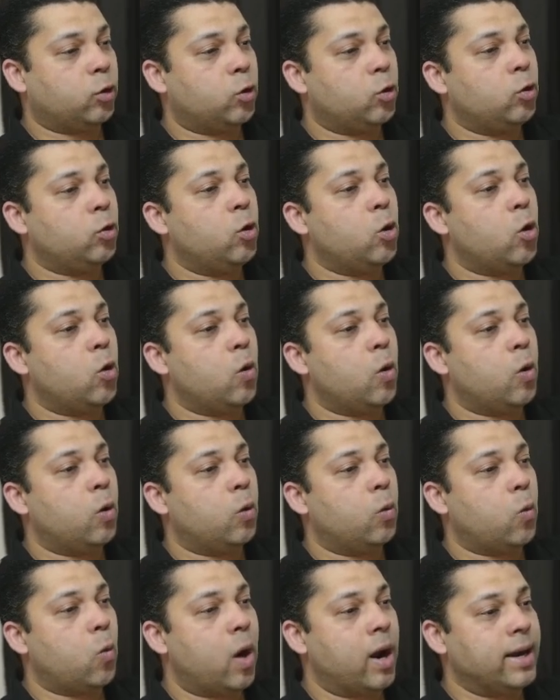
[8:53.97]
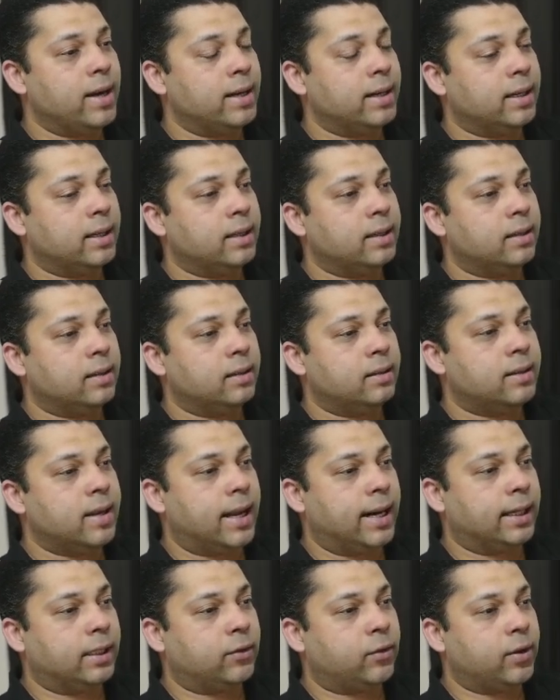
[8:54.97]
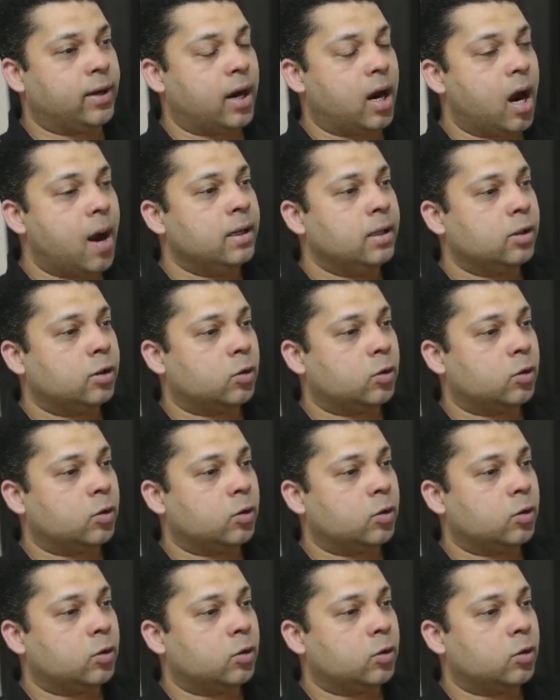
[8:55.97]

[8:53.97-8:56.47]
to go one directory up.